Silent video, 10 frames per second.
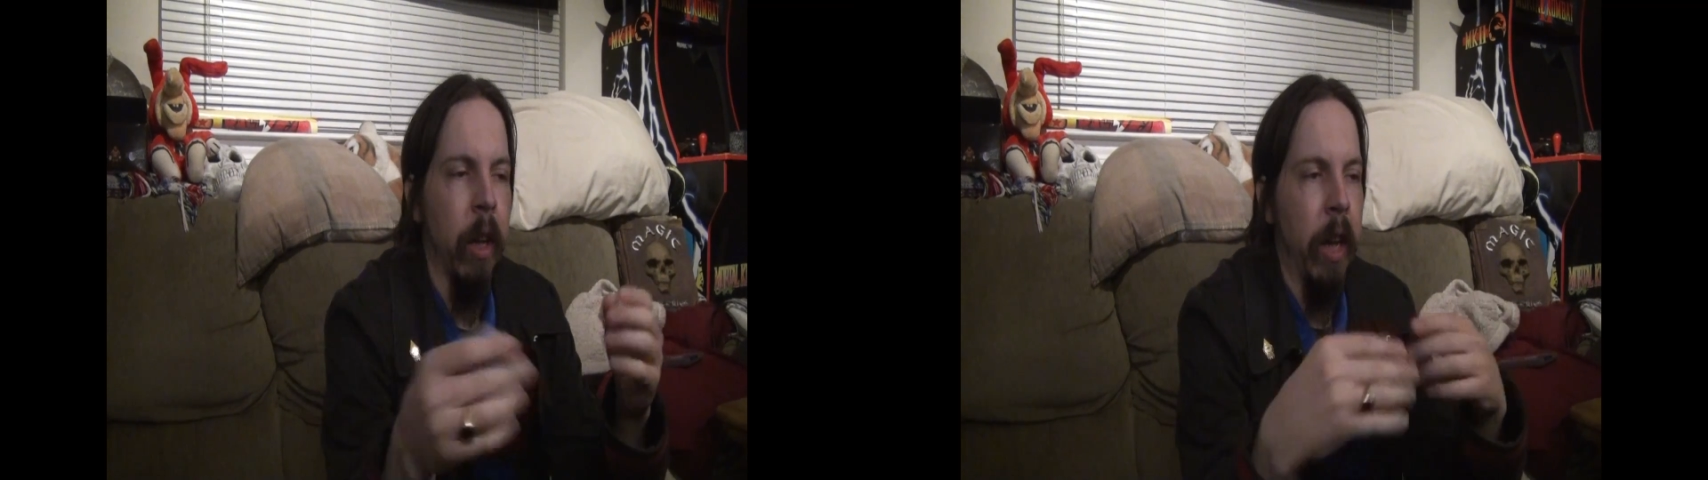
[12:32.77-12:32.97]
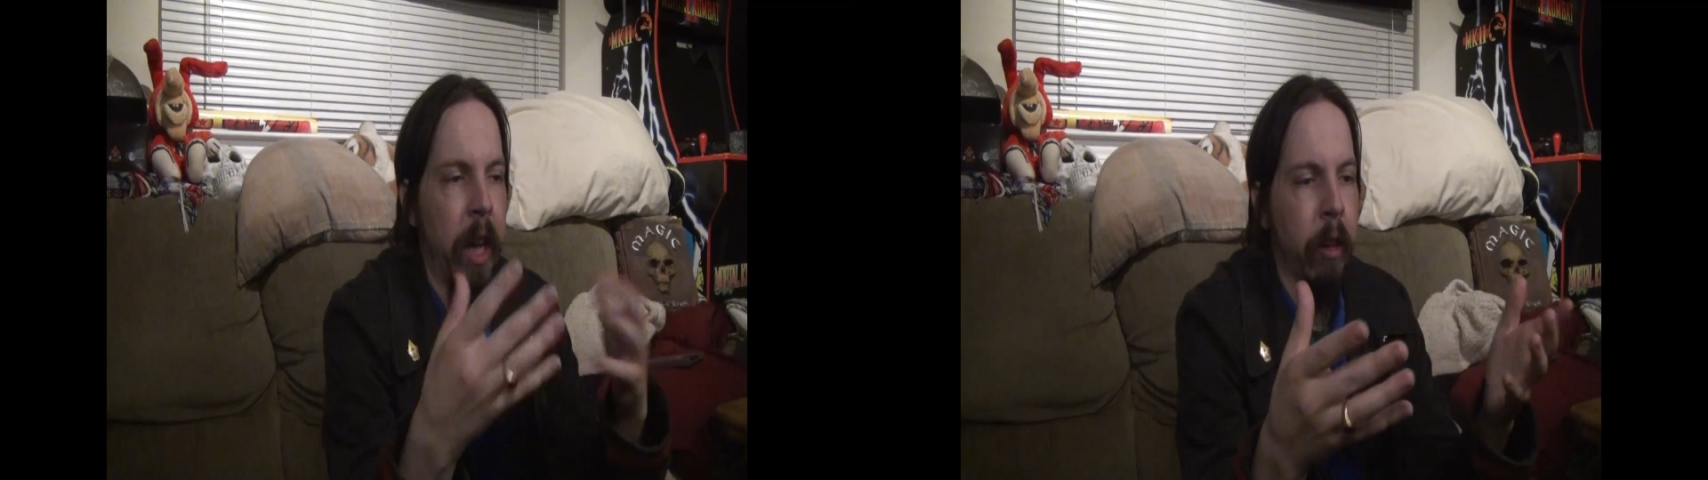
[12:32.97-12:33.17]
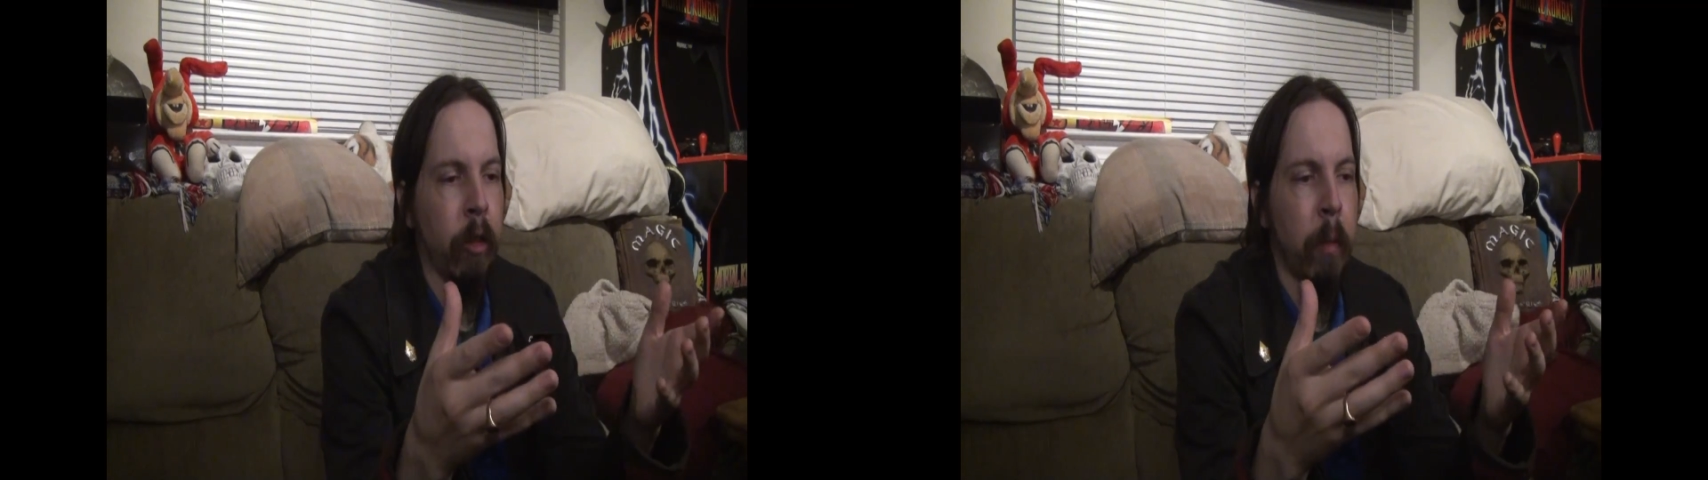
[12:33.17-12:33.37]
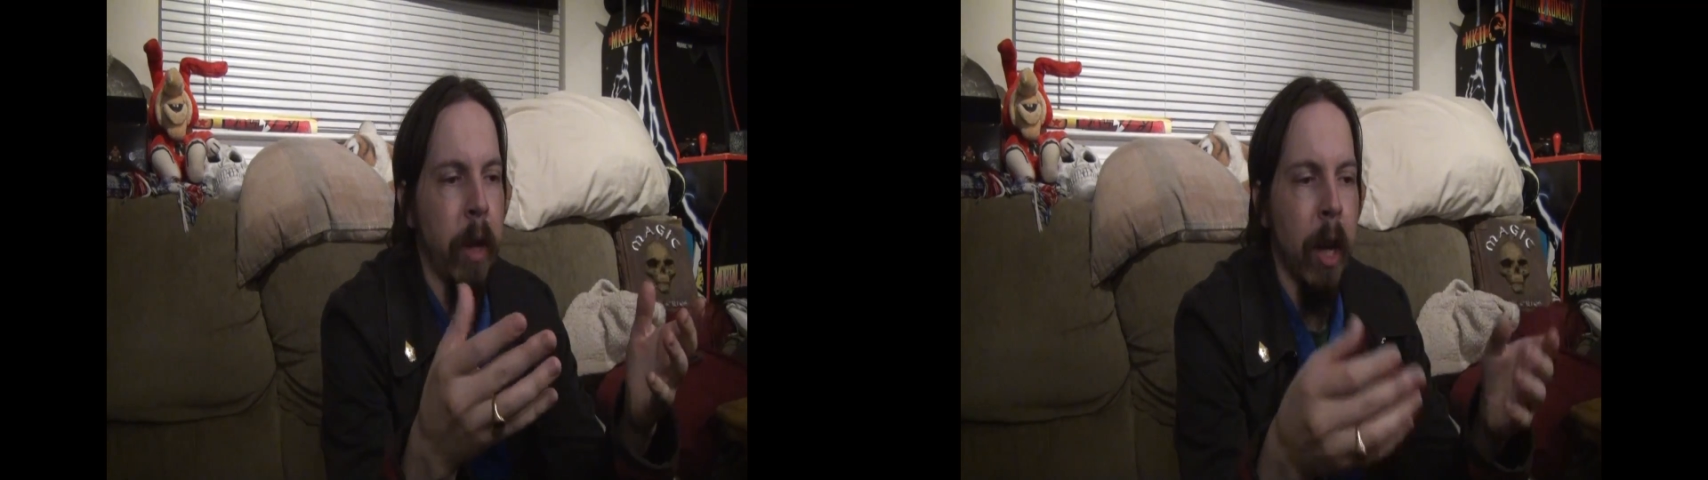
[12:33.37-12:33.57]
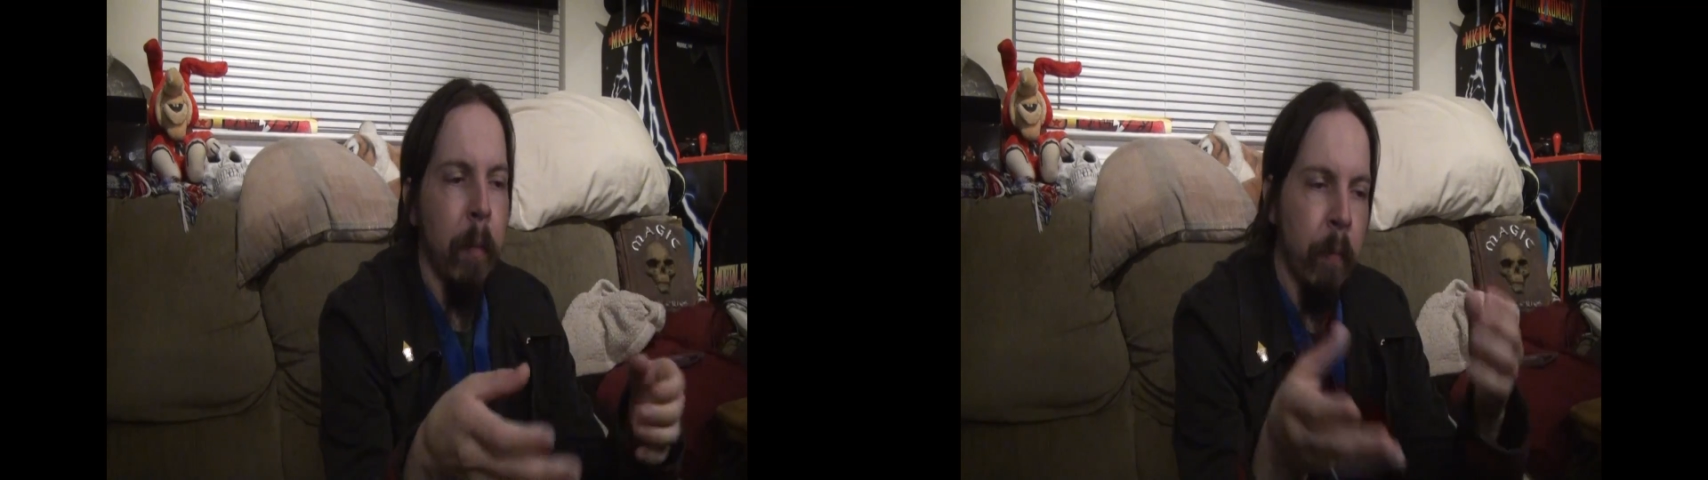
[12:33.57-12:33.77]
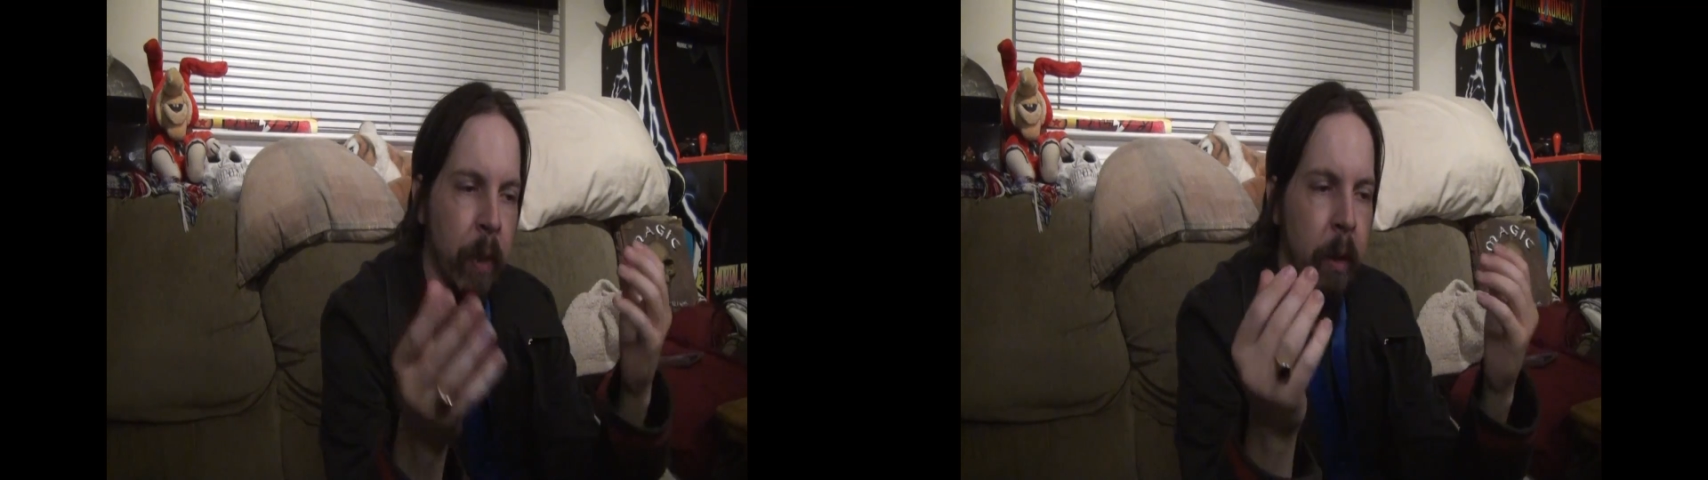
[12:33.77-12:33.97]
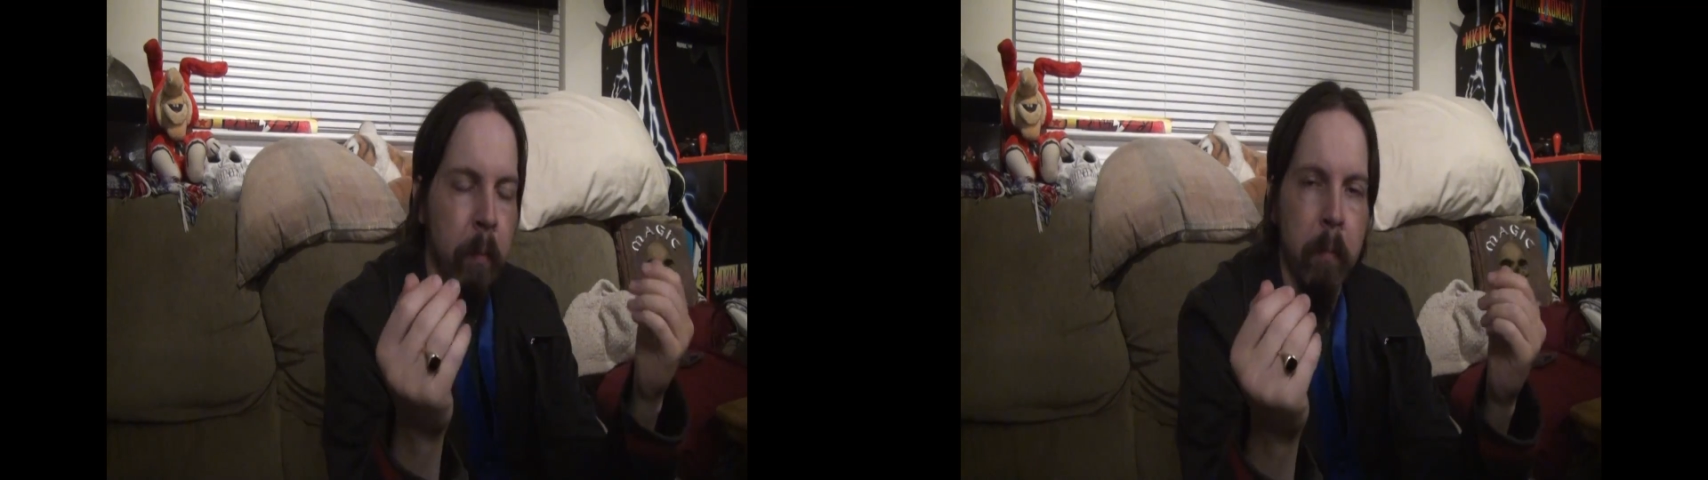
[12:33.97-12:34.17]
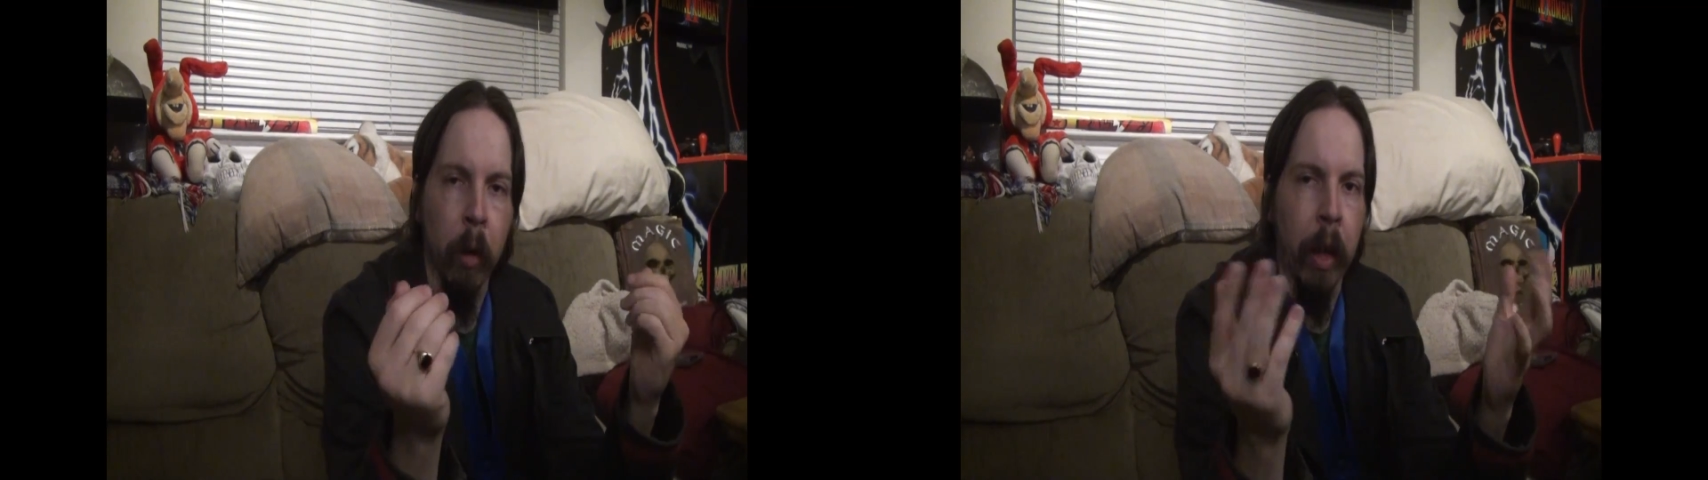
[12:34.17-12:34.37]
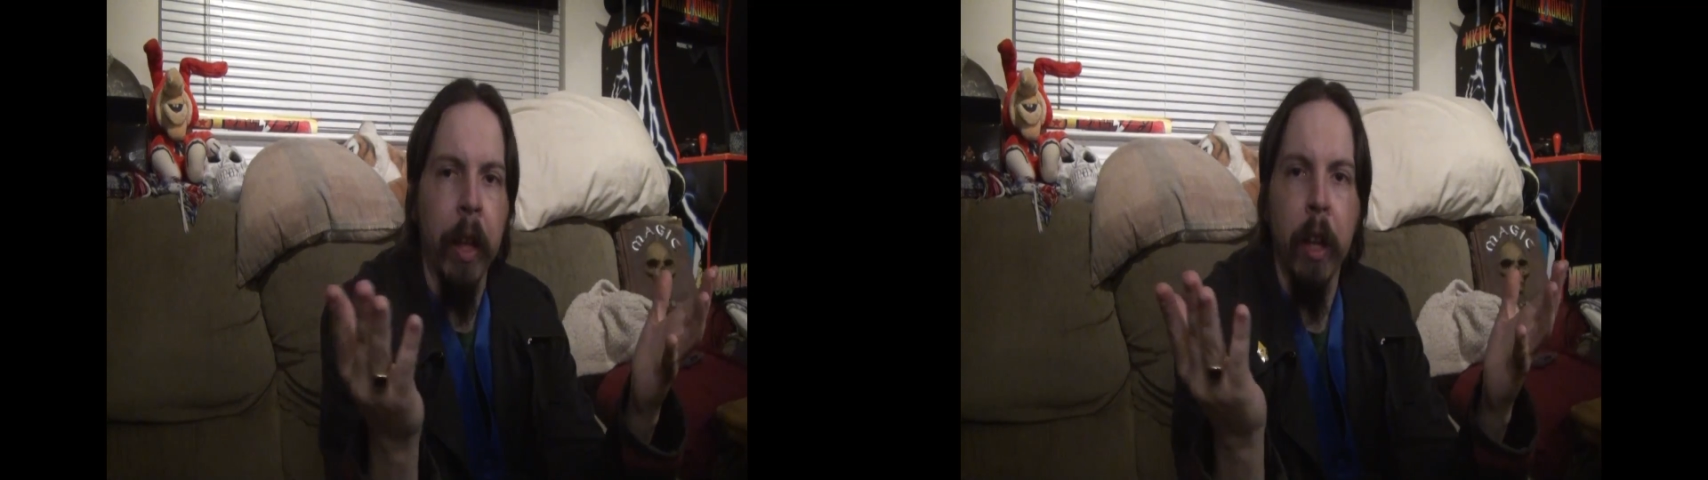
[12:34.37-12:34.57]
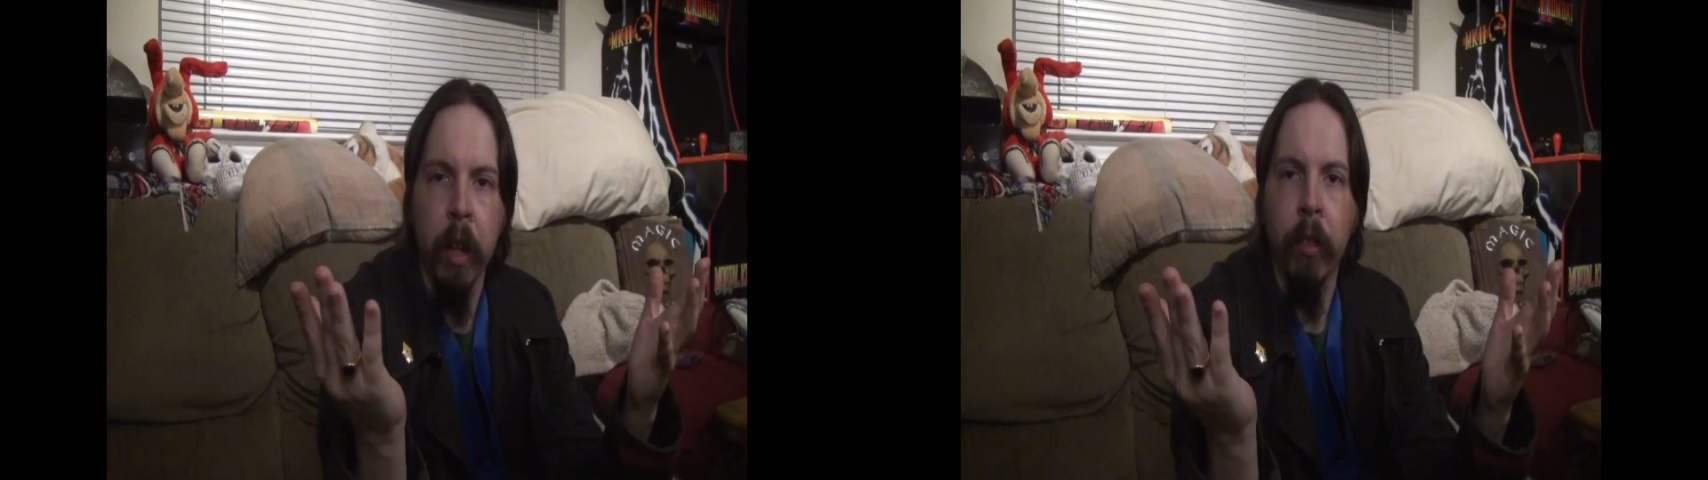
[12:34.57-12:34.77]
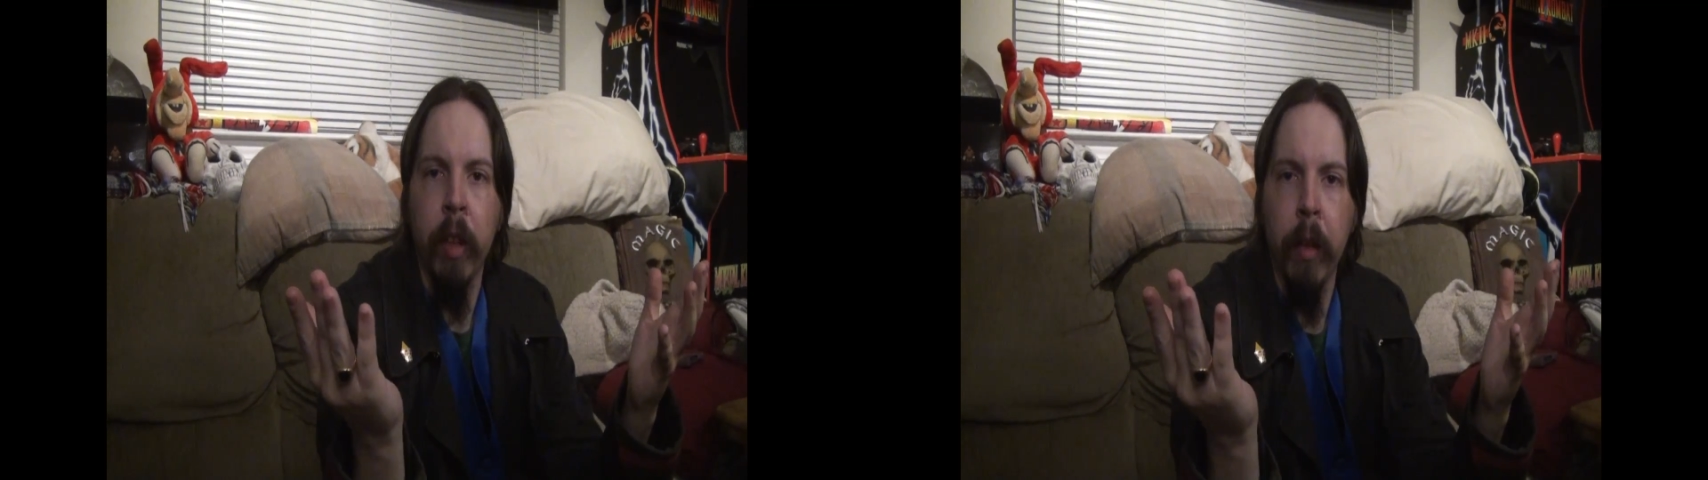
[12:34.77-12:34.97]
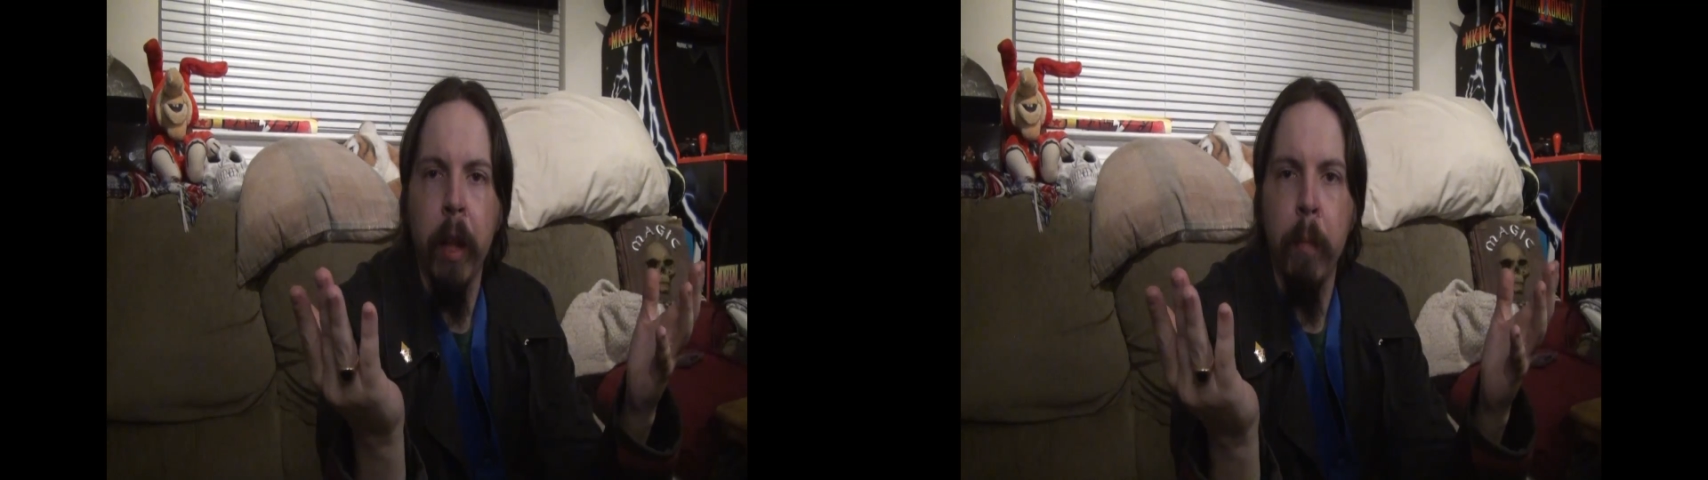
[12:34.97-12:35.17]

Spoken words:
Eat somebody up, most likely you're going to steal their